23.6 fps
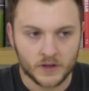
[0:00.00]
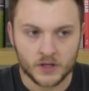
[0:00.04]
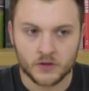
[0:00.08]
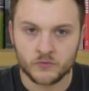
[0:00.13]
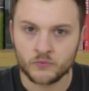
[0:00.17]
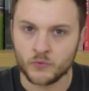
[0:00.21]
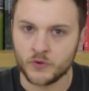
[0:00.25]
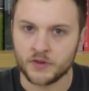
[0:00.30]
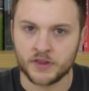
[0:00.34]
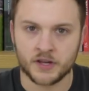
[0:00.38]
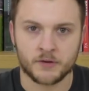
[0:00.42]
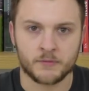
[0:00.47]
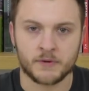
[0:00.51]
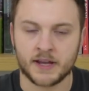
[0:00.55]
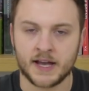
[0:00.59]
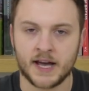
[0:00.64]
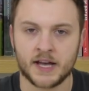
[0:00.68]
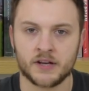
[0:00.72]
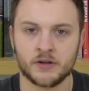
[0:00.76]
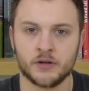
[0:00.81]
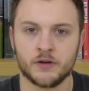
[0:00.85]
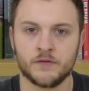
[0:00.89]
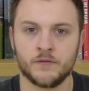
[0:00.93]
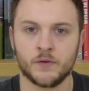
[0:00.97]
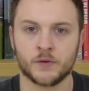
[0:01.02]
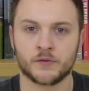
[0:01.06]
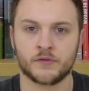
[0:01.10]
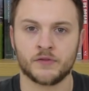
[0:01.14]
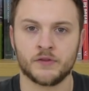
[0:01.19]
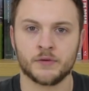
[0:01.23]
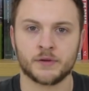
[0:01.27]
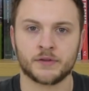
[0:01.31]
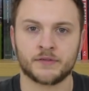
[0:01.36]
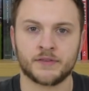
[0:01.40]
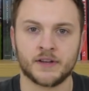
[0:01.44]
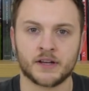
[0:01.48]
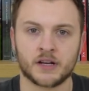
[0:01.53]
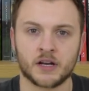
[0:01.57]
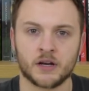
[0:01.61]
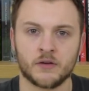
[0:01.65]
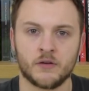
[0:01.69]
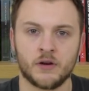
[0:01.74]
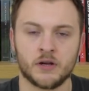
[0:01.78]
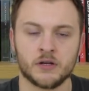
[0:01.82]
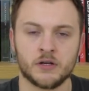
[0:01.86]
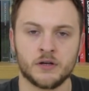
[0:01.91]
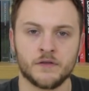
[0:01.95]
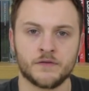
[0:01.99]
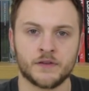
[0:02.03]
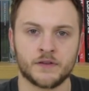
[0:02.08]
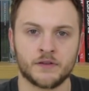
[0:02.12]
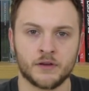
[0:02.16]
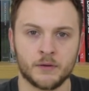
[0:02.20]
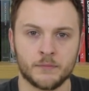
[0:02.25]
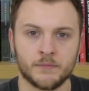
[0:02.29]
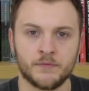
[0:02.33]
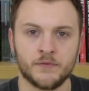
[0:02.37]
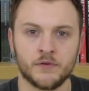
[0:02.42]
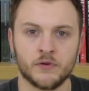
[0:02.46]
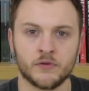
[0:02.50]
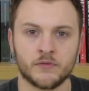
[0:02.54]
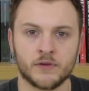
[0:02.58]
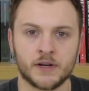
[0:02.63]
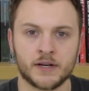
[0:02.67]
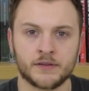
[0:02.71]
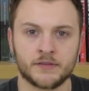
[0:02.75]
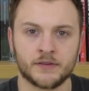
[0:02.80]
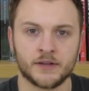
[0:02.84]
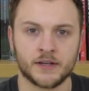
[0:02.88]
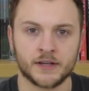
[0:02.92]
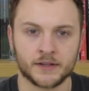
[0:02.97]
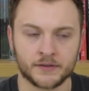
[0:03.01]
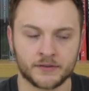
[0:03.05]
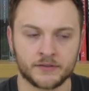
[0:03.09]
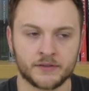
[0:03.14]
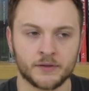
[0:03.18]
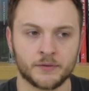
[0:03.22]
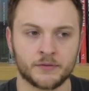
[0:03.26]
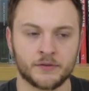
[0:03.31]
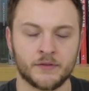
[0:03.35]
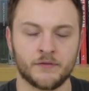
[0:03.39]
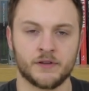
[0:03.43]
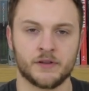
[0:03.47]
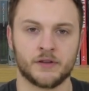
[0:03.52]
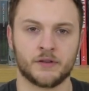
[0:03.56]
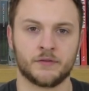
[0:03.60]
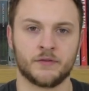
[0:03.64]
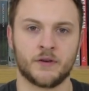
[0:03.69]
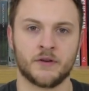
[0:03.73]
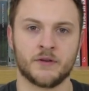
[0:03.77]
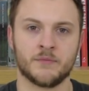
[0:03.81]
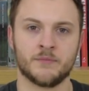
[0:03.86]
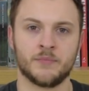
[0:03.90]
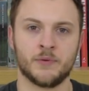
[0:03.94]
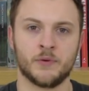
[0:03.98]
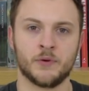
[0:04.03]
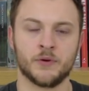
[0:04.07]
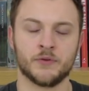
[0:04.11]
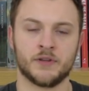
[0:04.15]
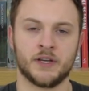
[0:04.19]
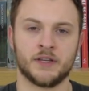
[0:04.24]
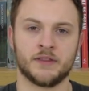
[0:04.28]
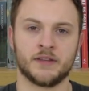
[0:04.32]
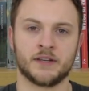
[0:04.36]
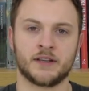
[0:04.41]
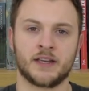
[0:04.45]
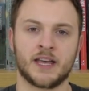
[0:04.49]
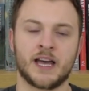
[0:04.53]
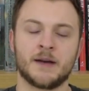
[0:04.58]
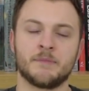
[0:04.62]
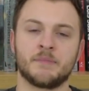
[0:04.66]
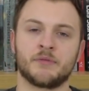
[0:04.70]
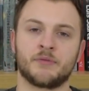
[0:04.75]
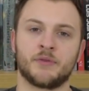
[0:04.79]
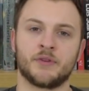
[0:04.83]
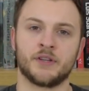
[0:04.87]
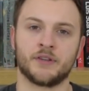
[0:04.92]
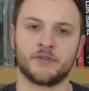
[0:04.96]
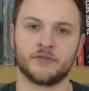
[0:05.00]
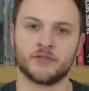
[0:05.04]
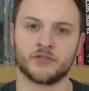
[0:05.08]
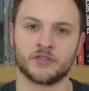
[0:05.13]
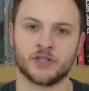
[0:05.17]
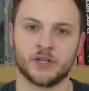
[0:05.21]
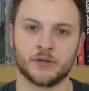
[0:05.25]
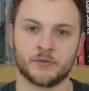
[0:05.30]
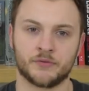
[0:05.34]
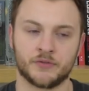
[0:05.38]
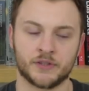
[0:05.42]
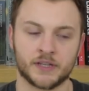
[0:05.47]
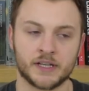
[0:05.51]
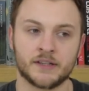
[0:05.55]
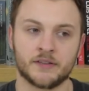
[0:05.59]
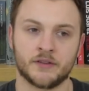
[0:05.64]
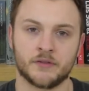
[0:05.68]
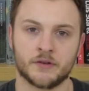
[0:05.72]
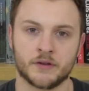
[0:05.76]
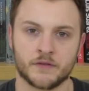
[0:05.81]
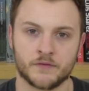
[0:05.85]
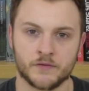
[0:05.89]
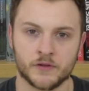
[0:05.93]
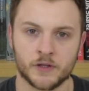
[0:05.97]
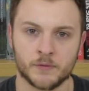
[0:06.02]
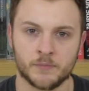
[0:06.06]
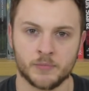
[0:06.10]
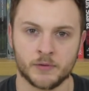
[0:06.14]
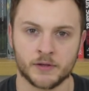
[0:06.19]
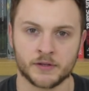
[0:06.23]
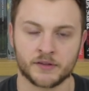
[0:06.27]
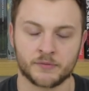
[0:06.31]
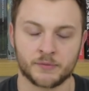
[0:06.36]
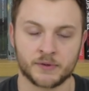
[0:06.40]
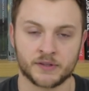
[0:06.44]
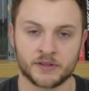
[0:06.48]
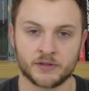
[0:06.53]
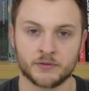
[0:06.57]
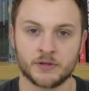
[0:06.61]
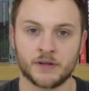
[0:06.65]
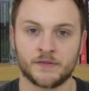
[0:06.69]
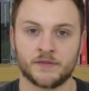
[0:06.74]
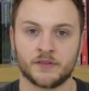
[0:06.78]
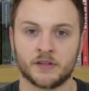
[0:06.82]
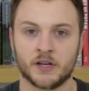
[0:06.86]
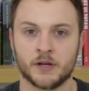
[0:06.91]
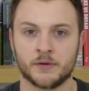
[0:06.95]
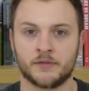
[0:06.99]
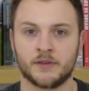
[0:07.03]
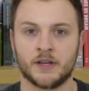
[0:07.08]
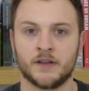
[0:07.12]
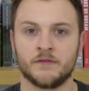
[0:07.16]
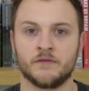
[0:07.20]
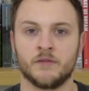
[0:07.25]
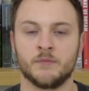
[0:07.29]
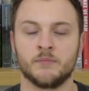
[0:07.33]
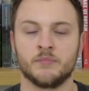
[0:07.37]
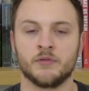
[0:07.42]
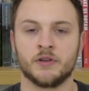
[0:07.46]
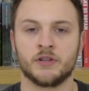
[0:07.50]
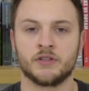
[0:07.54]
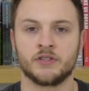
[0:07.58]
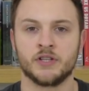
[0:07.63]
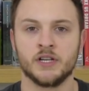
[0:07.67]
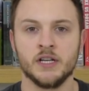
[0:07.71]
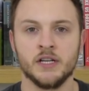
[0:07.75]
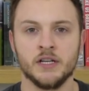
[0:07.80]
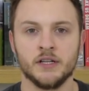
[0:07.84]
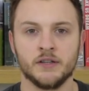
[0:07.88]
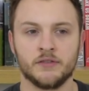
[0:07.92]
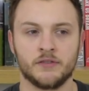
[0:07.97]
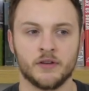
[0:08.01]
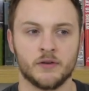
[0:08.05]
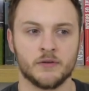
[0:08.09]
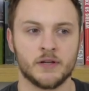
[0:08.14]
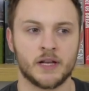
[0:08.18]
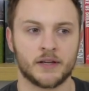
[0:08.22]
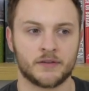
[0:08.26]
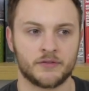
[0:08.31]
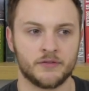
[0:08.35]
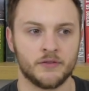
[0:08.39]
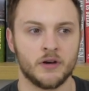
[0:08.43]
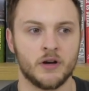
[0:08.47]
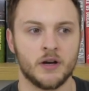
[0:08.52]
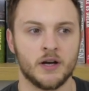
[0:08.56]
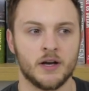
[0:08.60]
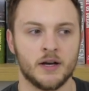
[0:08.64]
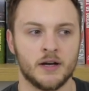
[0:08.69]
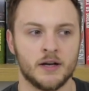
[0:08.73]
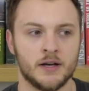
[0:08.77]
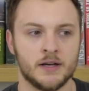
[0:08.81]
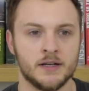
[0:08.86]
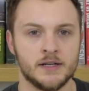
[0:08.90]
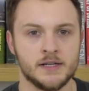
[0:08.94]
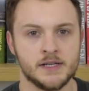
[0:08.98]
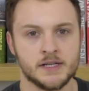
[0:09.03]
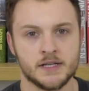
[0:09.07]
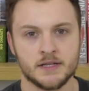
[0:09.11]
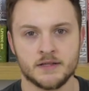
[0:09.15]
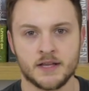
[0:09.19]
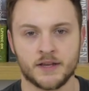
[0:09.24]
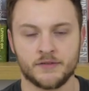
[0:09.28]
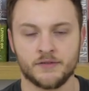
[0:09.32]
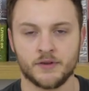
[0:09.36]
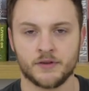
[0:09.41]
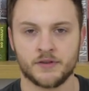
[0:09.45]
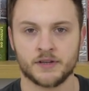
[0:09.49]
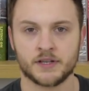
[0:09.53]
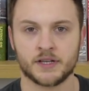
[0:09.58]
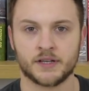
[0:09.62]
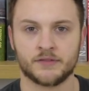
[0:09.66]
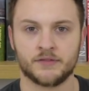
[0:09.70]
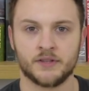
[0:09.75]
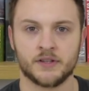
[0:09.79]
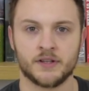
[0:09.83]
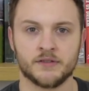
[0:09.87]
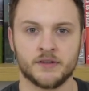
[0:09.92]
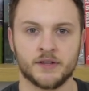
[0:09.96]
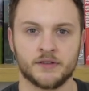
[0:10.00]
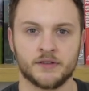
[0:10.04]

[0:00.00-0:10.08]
one thing we cannot afford to do is take our eye off the top four race. It is still something that's very important, and the gap between us and Chelsea is only 4 points. We do have to go to Stamford Bridge, so let's not think it's done and